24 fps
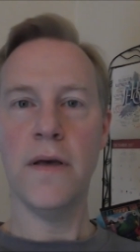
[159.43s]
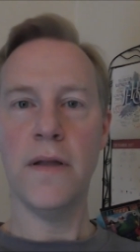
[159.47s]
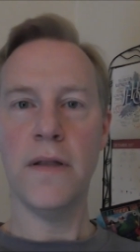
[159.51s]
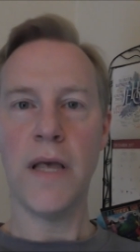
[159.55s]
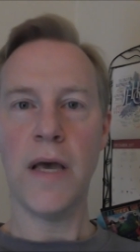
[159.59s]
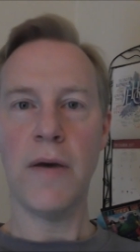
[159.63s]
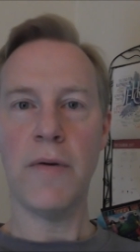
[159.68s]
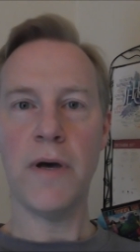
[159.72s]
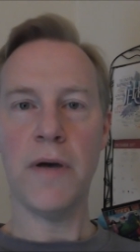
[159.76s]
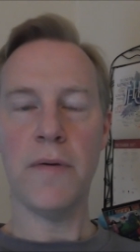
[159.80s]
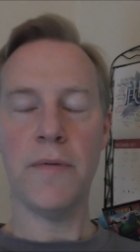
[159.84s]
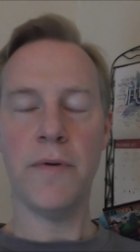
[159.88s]

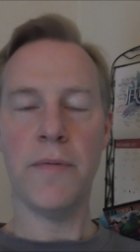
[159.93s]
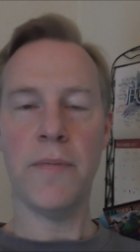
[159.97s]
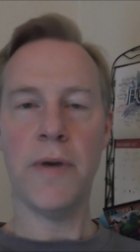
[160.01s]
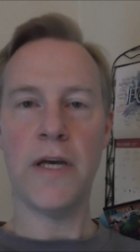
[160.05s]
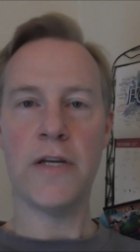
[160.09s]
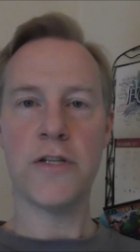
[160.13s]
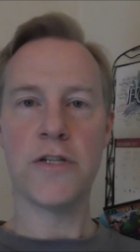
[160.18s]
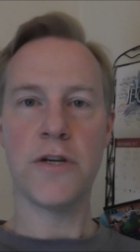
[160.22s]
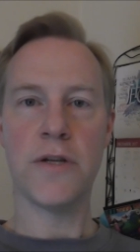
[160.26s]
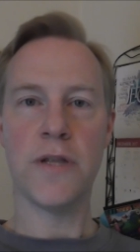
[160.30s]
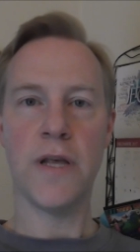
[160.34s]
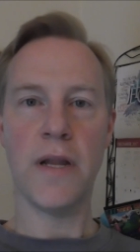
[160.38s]
That way we
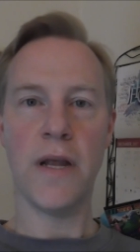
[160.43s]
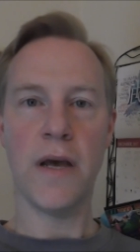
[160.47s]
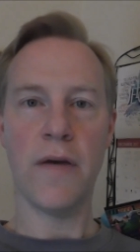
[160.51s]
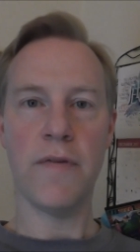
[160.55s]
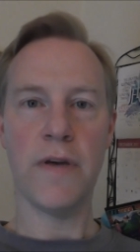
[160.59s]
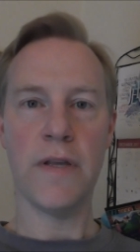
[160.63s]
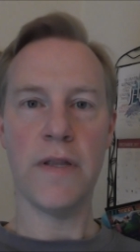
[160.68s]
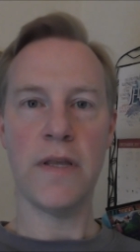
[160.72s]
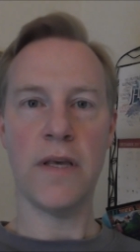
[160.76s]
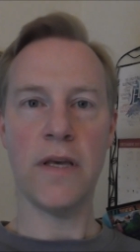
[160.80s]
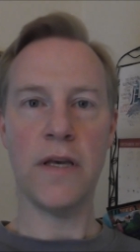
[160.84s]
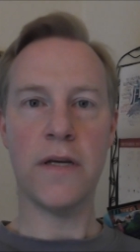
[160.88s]
make sure that
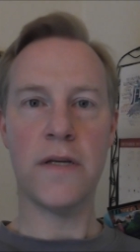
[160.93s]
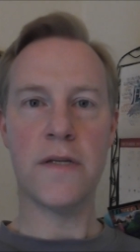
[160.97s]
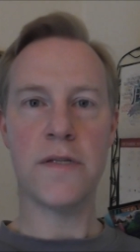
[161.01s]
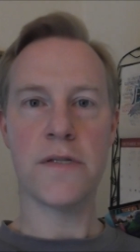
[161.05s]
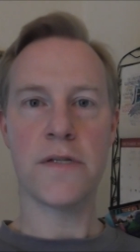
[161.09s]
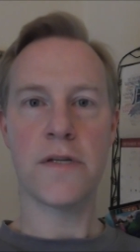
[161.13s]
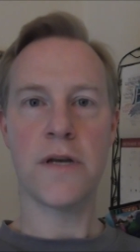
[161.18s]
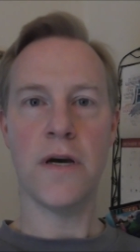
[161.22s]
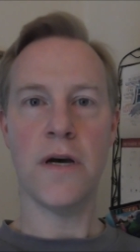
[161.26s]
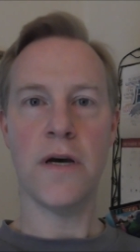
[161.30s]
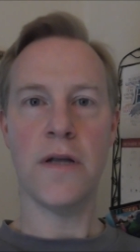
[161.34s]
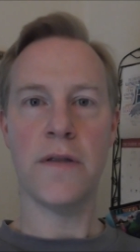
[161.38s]
everything
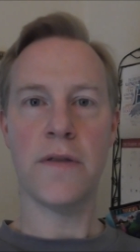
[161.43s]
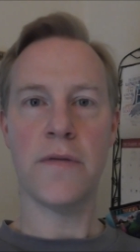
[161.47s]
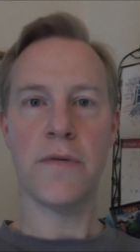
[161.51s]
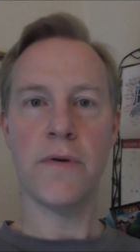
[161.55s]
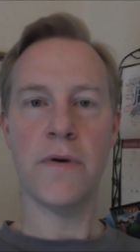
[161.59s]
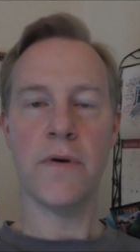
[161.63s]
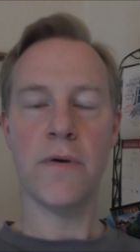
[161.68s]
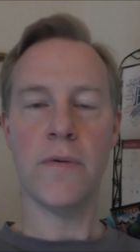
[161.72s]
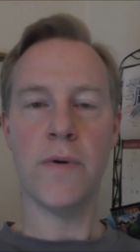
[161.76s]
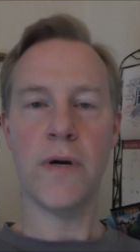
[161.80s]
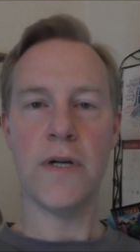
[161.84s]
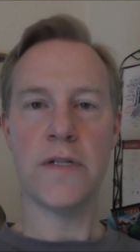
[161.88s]
has gone
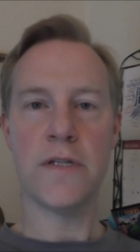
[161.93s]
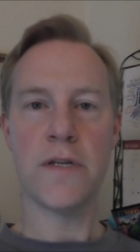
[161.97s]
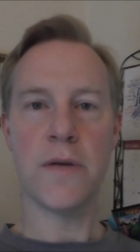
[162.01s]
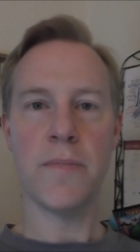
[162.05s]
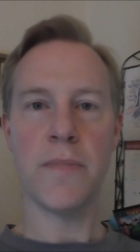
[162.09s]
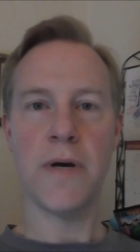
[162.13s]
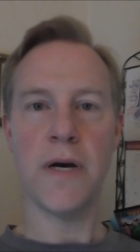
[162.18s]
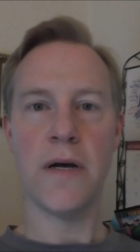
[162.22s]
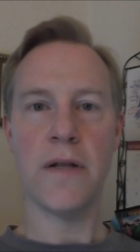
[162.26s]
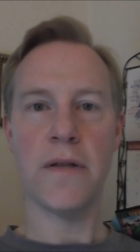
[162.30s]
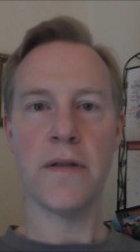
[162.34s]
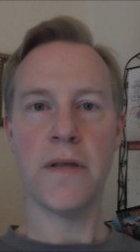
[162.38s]
through once a
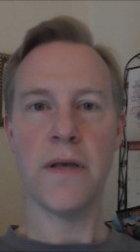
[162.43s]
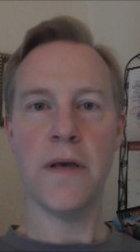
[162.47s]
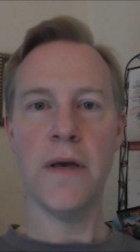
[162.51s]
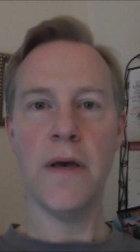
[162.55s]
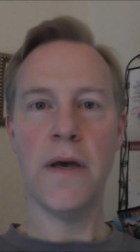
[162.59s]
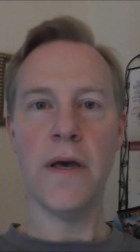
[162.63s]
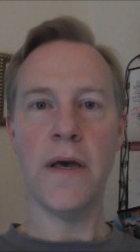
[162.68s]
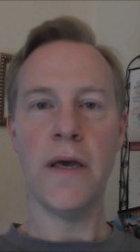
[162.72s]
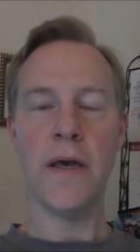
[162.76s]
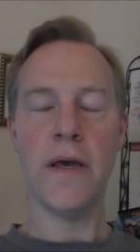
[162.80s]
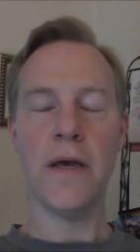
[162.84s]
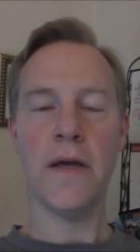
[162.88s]
month,
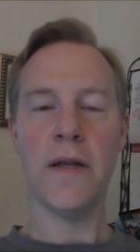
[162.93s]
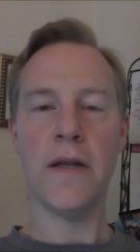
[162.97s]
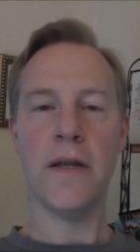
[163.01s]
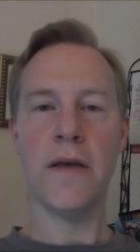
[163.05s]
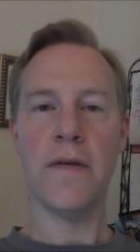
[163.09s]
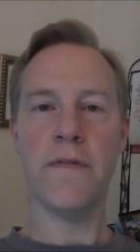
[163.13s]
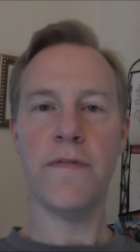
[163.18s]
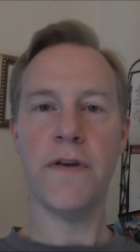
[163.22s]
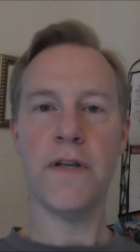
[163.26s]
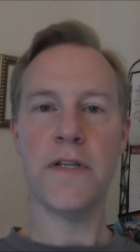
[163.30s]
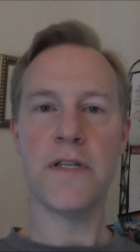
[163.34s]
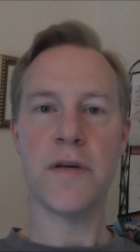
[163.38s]
and
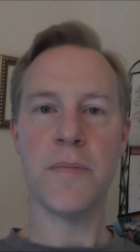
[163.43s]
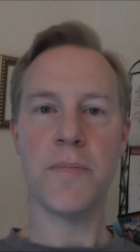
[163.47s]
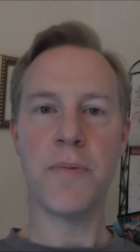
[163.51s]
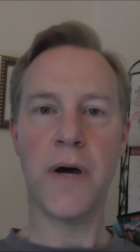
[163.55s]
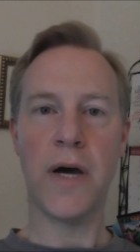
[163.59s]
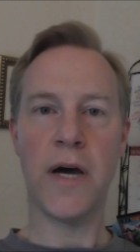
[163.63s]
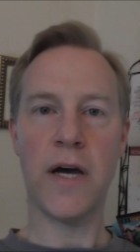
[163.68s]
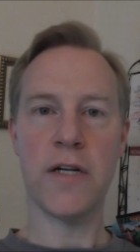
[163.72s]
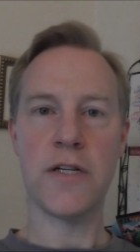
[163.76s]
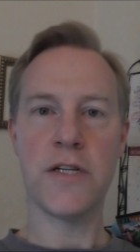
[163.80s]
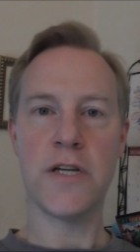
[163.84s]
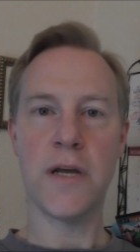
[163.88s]
if it's a
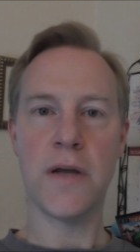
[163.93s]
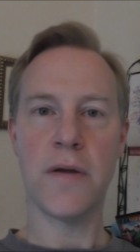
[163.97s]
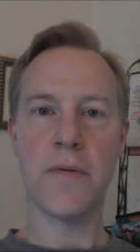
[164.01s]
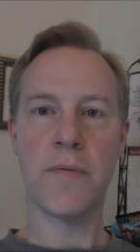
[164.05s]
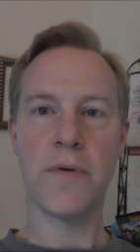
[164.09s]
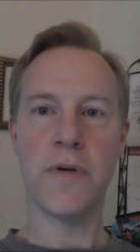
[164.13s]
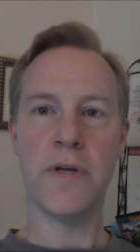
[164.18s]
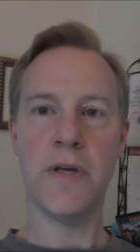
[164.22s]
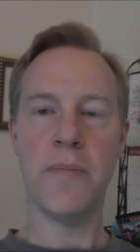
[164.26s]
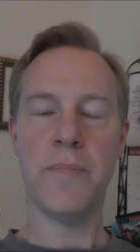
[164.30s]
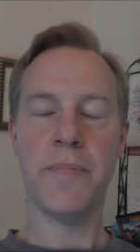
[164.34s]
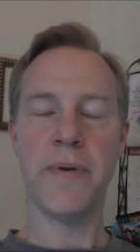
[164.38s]
project, a
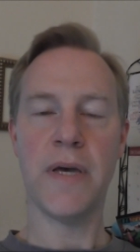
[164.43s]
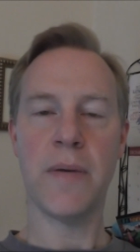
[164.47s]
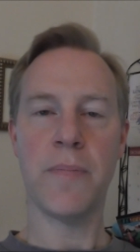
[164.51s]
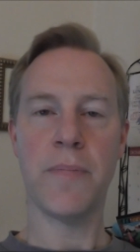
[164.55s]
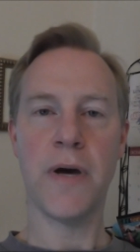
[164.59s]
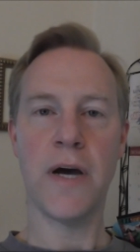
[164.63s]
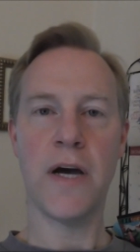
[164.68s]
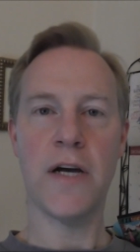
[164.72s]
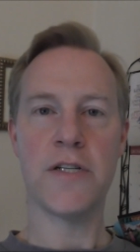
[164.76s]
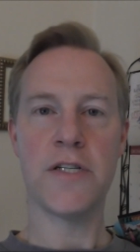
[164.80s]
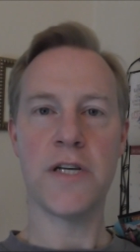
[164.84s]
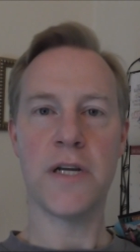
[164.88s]
really big
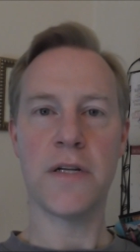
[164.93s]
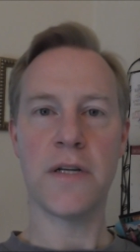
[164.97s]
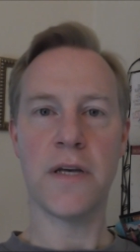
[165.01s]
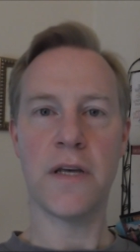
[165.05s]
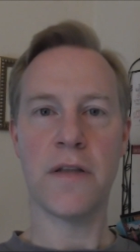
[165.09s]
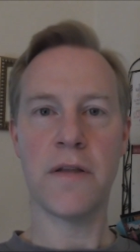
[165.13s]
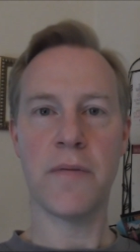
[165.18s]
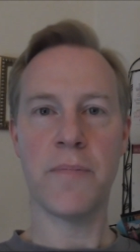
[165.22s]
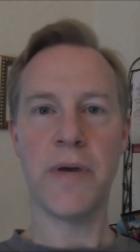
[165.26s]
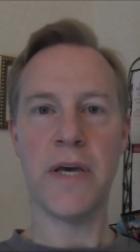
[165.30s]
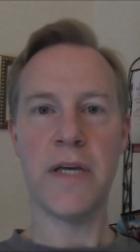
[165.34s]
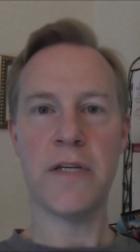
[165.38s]
project,
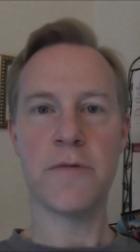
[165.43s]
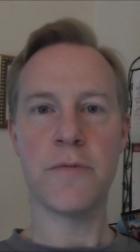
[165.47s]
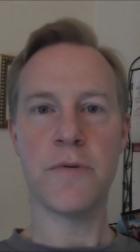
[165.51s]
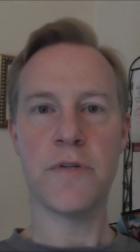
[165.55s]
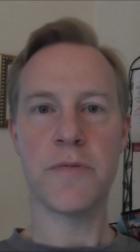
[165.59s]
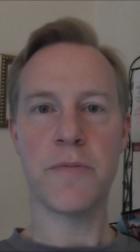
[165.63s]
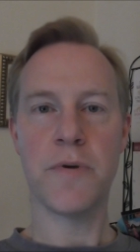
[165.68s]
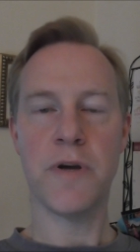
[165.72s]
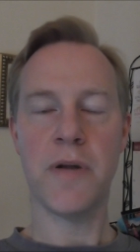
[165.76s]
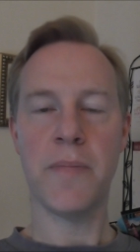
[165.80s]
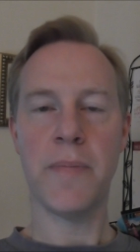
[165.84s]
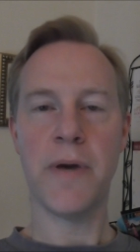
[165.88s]
like the
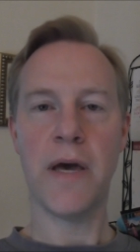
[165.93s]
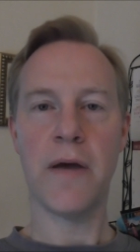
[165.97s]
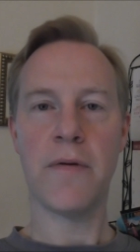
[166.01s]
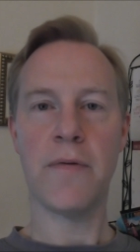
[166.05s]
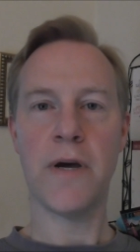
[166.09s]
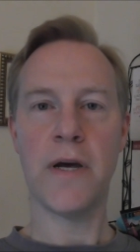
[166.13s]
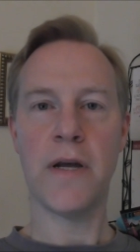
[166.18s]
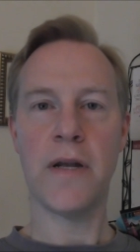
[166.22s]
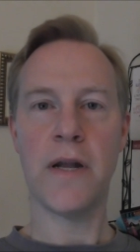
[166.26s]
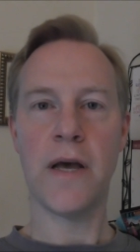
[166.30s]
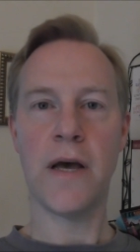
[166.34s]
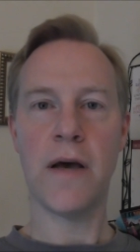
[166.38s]
basement's pretty bad
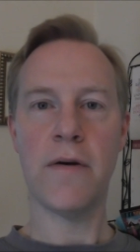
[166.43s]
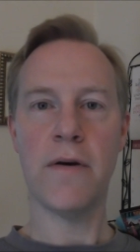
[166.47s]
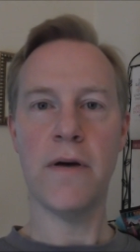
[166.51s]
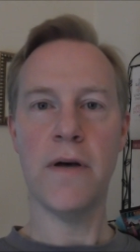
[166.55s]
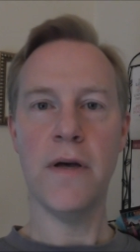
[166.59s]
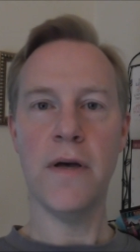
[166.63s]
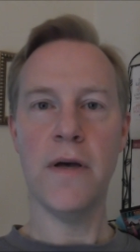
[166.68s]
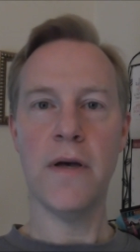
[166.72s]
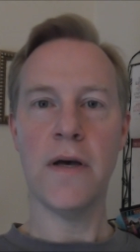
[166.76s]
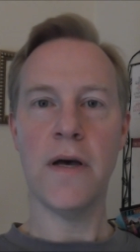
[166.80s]
right now,